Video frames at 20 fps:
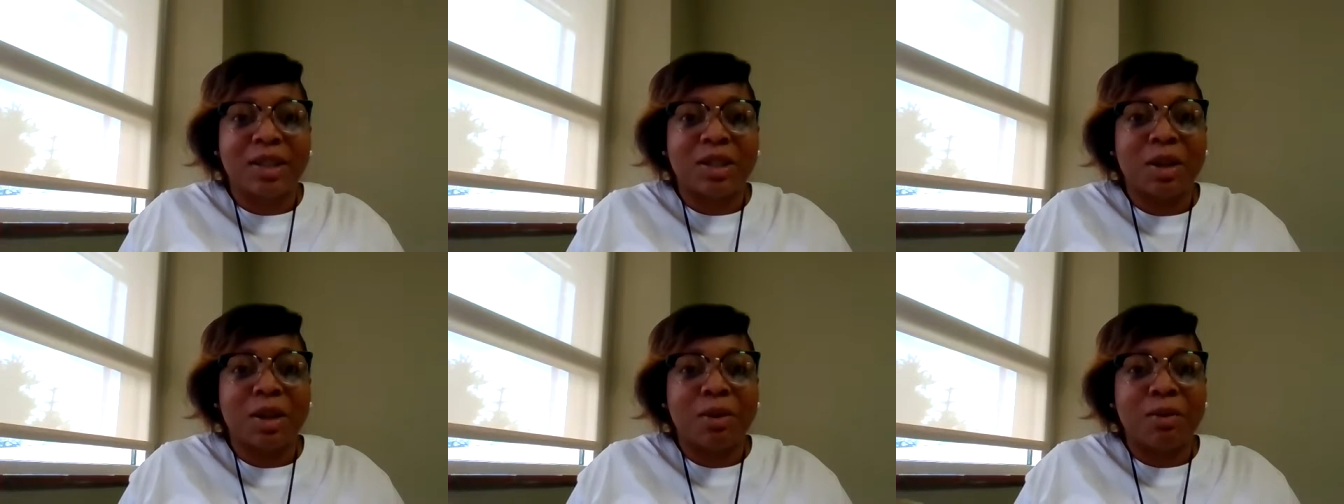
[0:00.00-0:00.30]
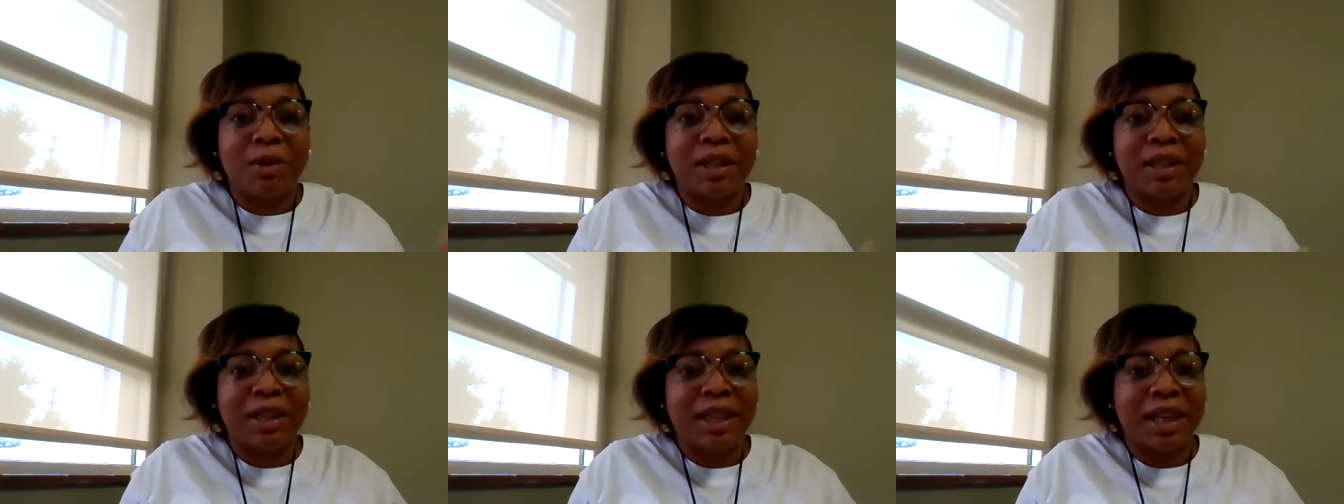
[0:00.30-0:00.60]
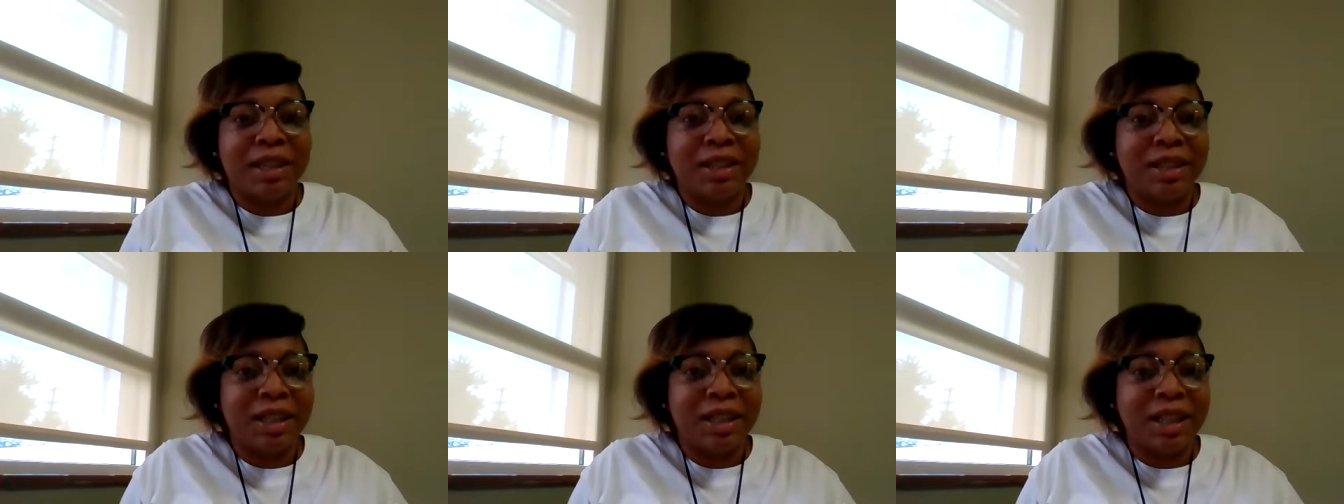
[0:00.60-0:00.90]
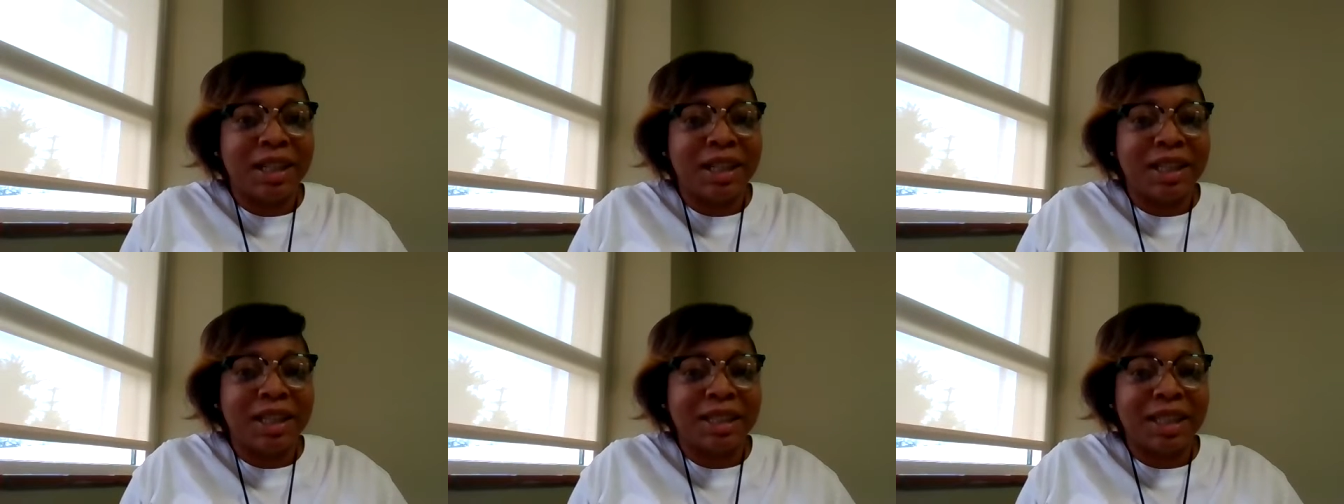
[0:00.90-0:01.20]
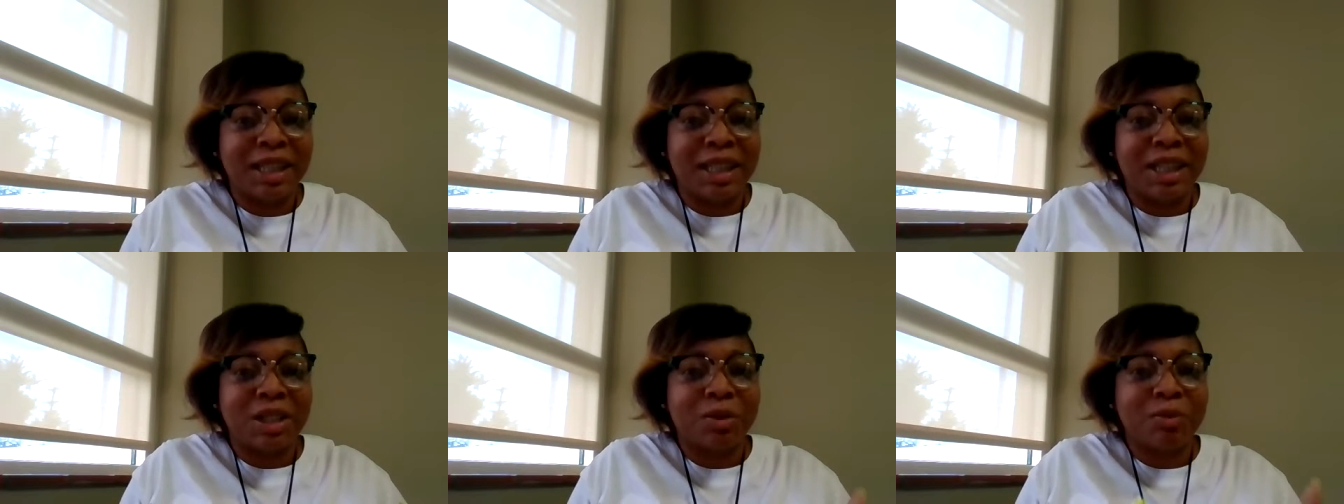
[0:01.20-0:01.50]
So what that
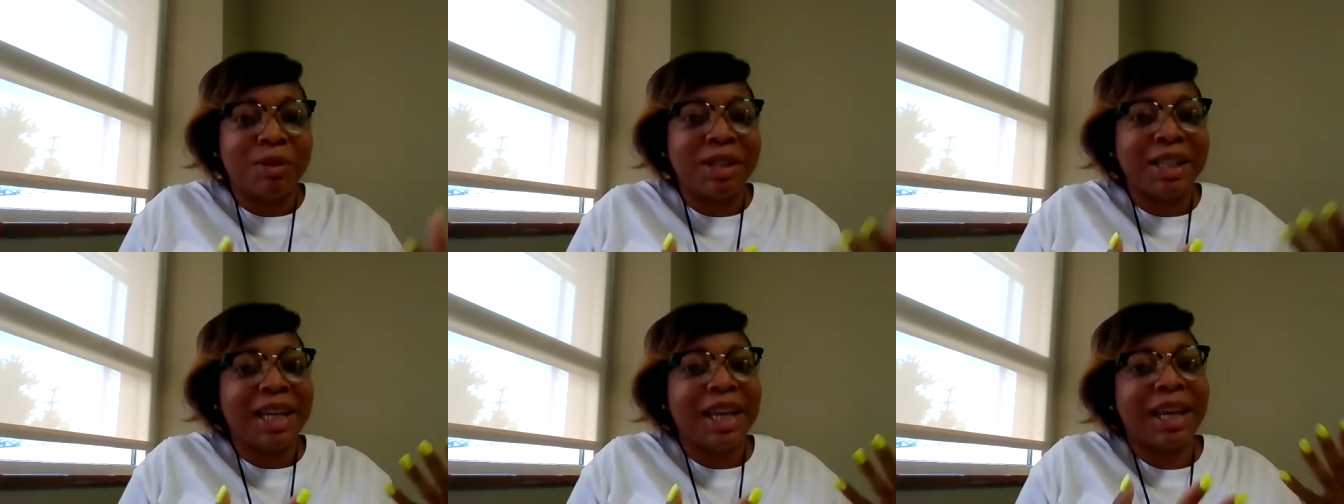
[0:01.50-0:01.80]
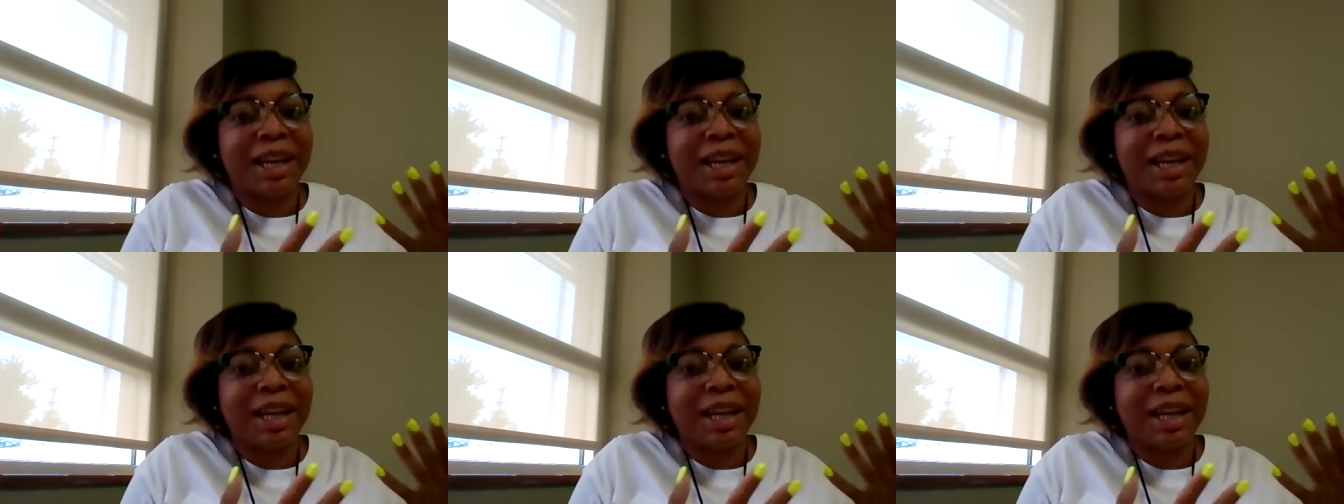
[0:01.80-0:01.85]
is, we